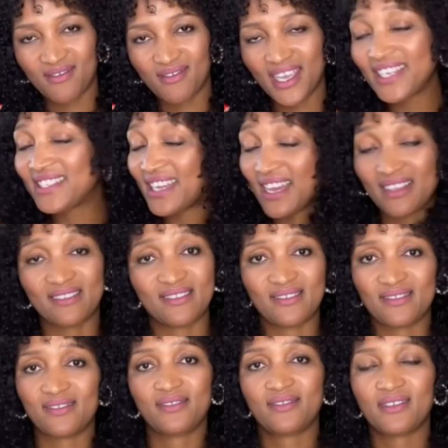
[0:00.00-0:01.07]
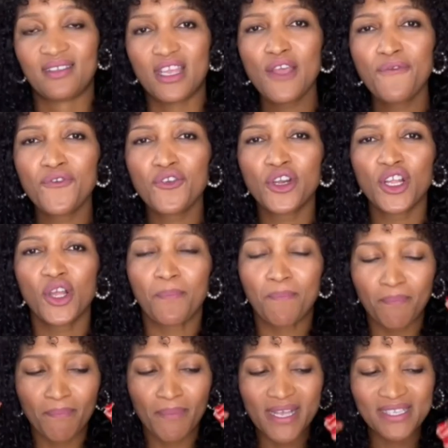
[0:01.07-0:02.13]
It does. If you're not a
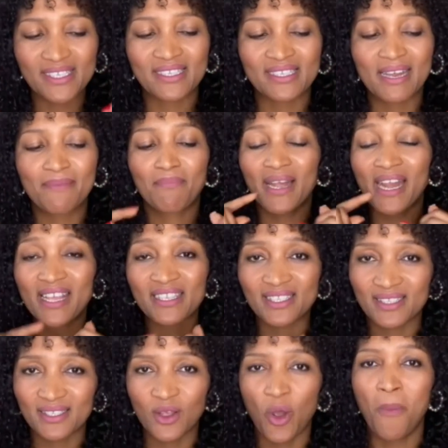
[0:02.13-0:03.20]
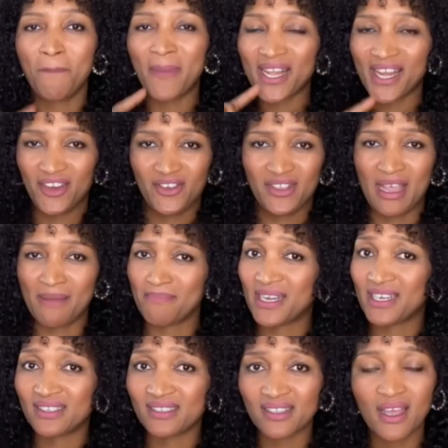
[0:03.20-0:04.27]
person that plans or manage their
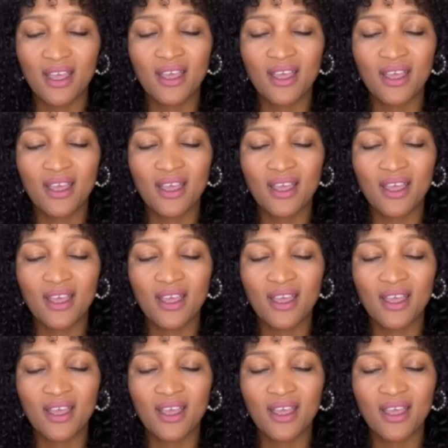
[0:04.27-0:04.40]
monies,